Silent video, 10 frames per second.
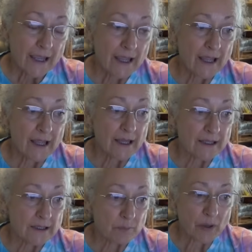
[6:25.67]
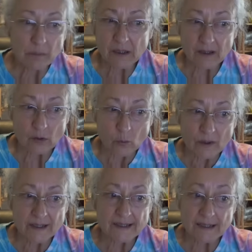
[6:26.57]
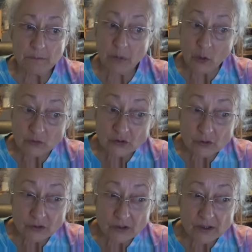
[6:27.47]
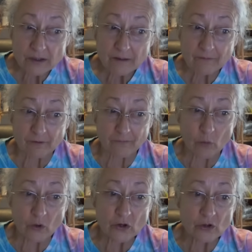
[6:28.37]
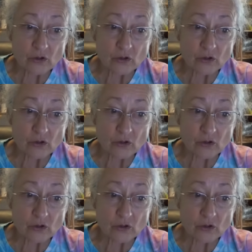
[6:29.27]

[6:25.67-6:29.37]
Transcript: And public witnessing posters for 4 new